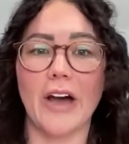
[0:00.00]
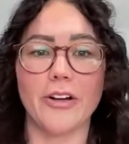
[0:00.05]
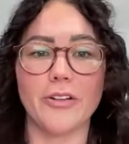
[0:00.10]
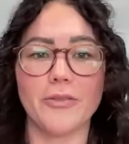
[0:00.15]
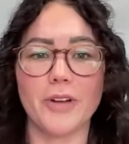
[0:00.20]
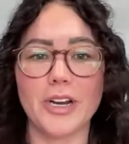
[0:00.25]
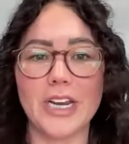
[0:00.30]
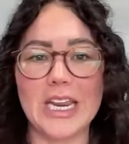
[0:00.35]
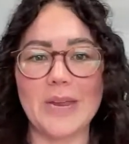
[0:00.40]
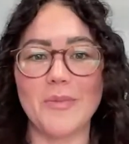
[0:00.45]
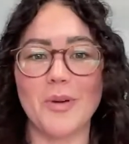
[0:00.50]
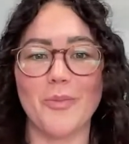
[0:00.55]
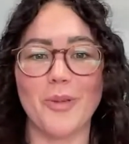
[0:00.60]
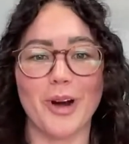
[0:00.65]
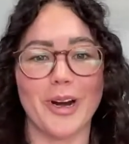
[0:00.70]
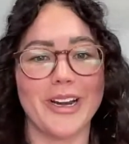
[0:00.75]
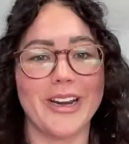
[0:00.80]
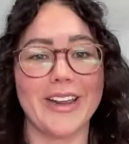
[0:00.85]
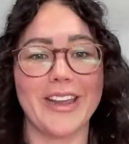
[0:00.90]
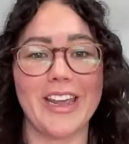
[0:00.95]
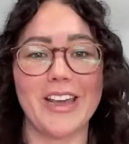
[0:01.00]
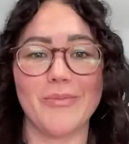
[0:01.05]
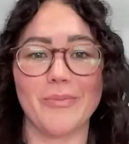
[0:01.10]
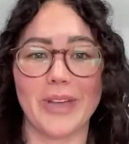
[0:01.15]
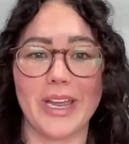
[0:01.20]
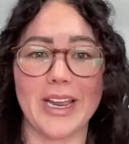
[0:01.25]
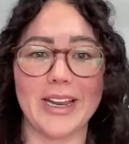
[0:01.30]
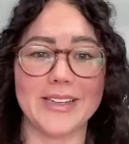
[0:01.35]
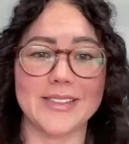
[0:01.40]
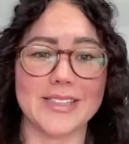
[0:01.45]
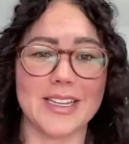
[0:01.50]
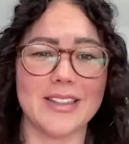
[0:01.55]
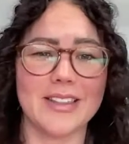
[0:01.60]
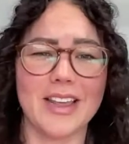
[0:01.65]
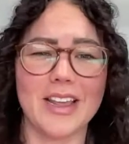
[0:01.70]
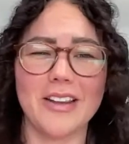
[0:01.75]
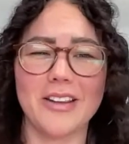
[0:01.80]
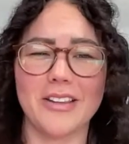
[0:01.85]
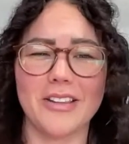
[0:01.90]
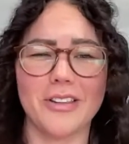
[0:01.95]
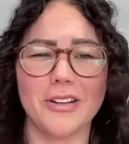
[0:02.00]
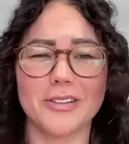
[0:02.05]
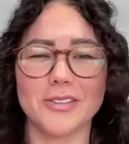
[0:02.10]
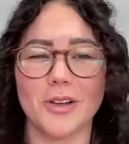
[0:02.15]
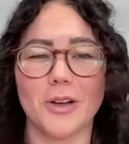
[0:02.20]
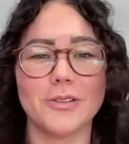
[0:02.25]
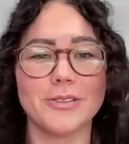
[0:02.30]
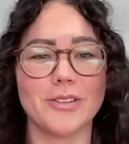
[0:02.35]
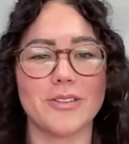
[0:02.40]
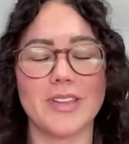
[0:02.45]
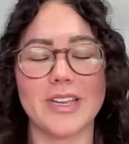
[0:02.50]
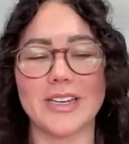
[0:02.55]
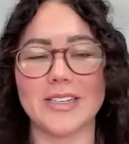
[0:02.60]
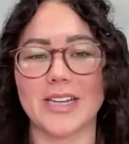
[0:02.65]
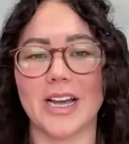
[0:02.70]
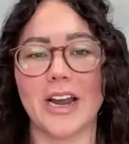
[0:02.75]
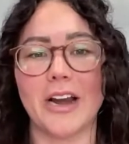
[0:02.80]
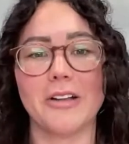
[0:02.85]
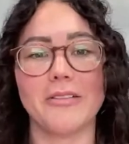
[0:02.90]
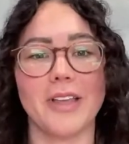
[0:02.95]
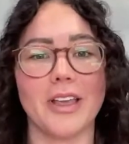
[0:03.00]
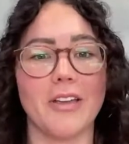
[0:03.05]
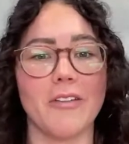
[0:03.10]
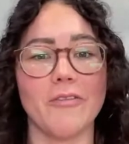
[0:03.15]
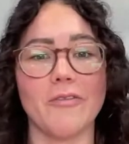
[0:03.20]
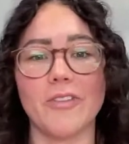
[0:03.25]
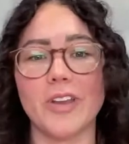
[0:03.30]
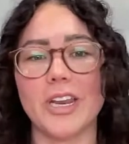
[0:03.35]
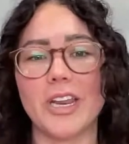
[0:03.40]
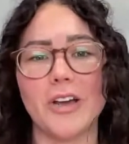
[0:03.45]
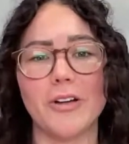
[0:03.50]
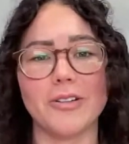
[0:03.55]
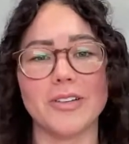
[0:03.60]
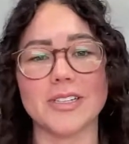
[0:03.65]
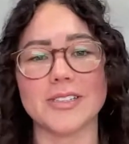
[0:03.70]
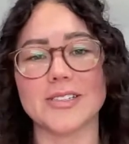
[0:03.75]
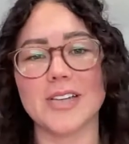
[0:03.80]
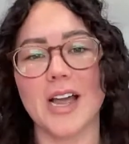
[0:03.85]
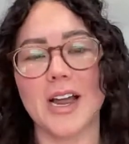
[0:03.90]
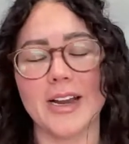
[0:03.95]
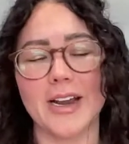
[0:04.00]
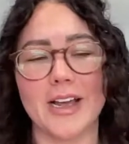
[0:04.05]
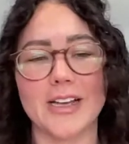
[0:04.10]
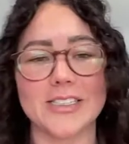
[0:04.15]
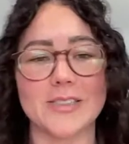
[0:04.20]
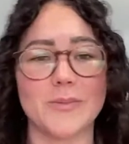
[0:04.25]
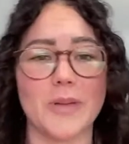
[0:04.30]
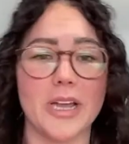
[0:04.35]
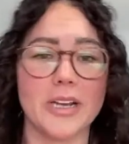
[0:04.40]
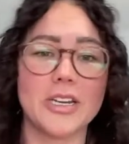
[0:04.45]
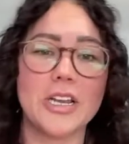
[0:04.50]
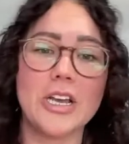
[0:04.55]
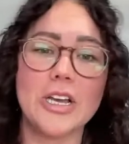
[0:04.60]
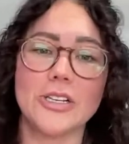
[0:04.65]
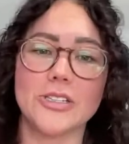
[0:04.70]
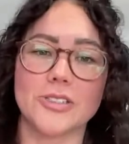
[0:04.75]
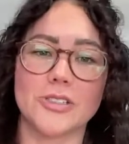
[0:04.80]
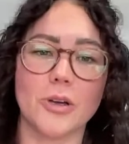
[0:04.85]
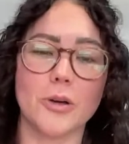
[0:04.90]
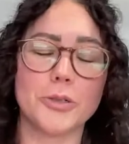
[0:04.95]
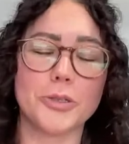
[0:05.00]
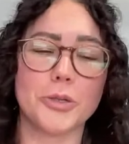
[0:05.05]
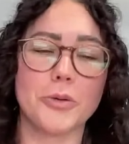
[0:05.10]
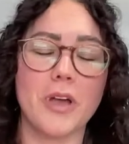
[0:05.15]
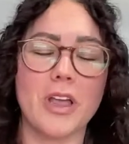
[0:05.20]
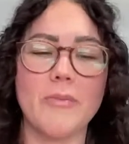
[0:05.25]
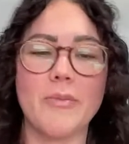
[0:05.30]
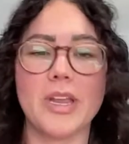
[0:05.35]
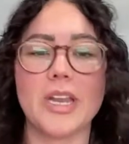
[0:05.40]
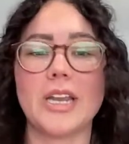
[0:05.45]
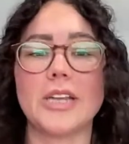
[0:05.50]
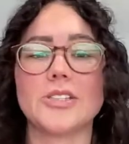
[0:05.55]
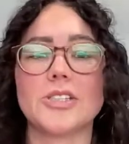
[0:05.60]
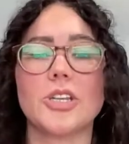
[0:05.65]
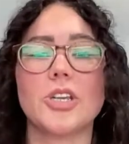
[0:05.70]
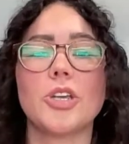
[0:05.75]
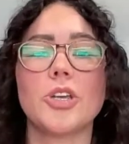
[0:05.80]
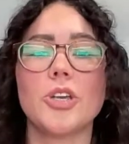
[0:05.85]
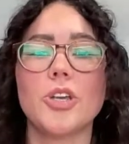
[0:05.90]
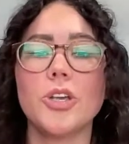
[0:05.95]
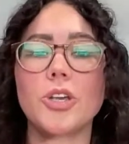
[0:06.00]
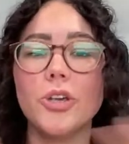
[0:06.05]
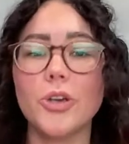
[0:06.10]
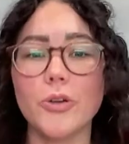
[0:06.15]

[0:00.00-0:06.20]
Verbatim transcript: how to run email marketing campaigns. And then there's also the entire like video design aspect, social. I mean, it's